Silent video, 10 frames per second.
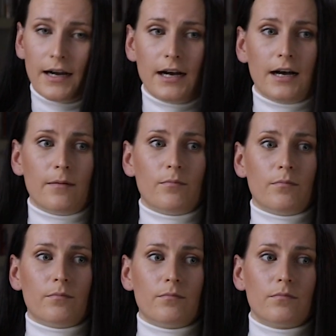
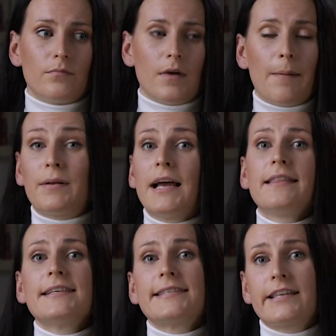Apply these